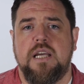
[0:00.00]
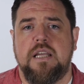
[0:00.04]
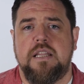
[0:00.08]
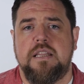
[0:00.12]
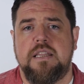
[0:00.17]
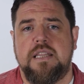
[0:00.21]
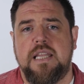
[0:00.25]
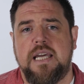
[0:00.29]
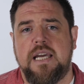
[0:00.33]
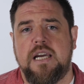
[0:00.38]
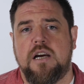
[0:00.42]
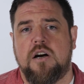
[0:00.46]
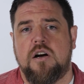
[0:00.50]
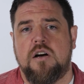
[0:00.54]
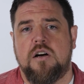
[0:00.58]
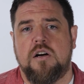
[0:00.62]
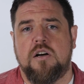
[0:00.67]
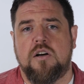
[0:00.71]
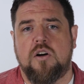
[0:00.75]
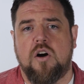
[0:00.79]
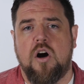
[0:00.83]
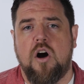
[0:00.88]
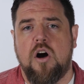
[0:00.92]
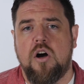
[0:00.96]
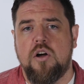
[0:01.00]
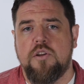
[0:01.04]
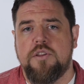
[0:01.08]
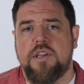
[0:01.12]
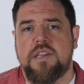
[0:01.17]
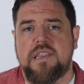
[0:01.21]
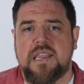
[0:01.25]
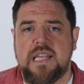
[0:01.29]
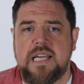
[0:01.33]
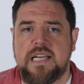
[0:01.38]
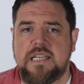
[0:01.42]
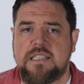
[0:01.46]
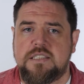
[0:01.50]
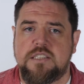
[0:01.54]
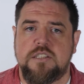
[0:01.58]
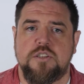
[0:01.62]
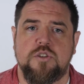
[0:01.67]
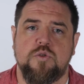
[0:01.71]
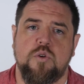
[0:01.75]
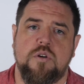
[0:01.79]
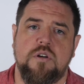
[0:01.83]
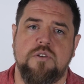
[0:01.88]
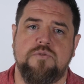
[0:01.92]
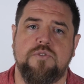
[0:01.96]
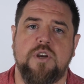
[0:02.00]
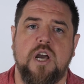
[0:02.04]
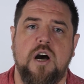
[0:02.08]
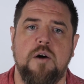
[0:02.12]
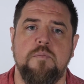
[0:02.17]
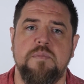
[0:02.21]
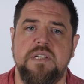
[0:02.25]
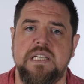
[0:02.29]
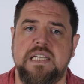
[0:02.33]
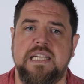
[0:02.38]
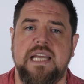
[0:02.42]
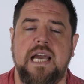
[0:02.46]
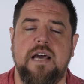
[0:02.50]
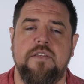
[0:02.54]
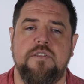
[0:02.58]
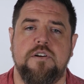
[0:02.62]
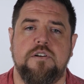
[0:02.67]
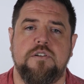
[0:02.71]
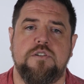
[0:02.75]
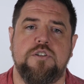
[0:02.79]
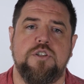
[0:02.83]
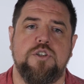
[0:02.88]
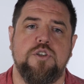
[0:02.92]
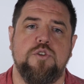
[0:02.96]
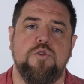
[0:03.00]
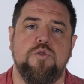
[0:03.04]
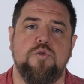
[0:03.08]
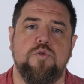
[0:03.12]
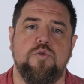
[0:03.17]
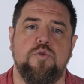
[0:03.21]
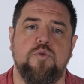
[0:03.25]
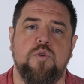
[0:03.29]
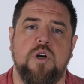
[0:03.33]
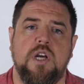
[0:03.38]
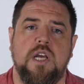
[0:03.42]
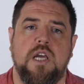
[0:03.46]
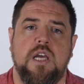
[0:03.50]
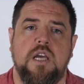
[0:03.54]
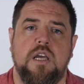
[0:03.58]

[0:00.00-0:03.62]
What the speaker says: they are all the things that sort of come together to